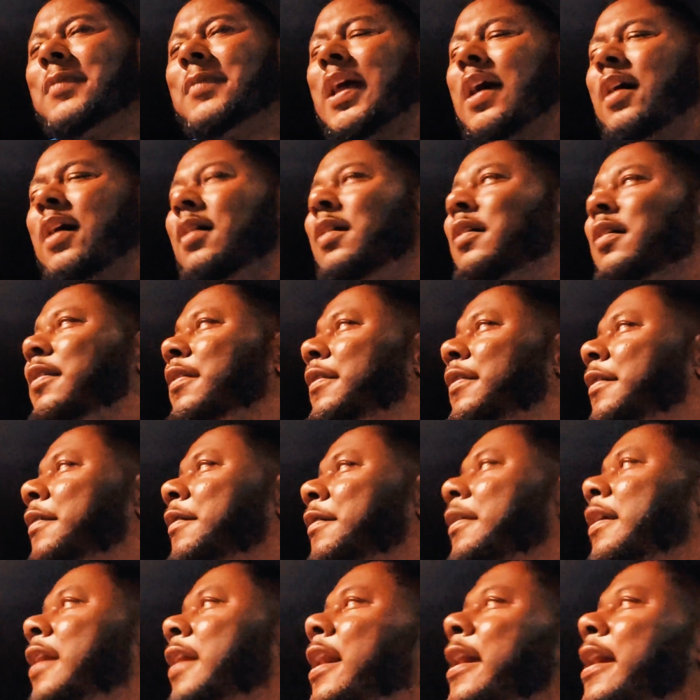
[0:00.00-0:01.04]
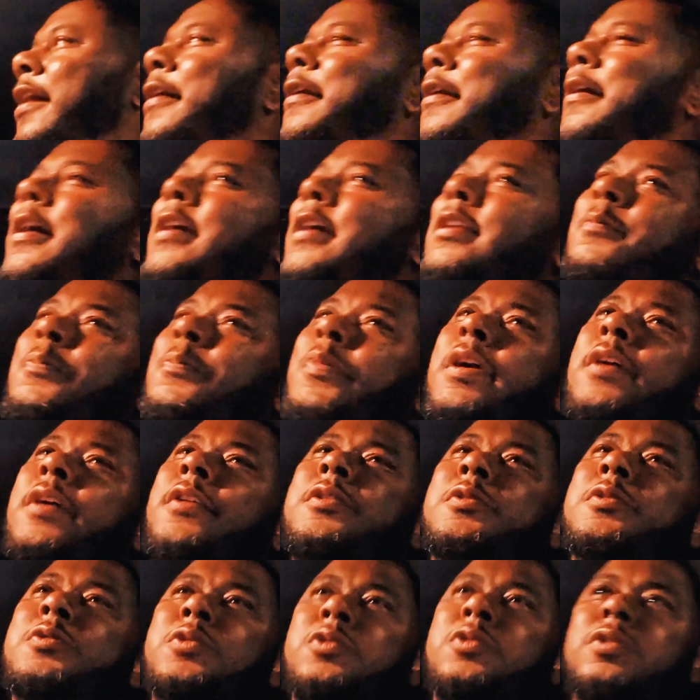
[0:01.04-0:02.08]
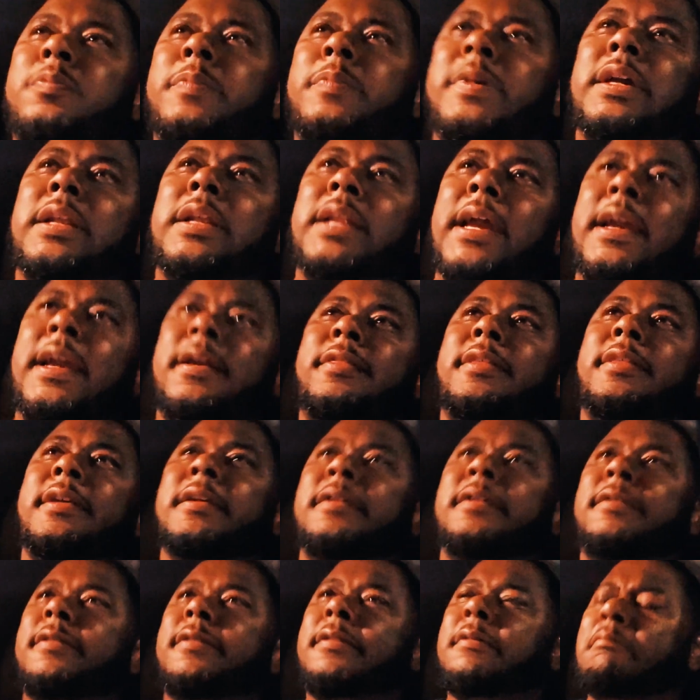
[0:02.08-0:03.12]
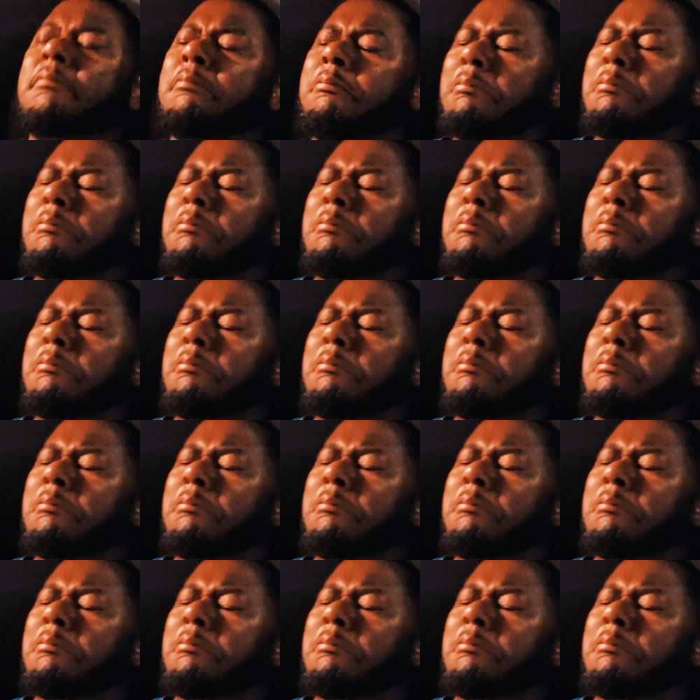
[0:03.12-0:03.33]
Now, as a person who used to be an atheist,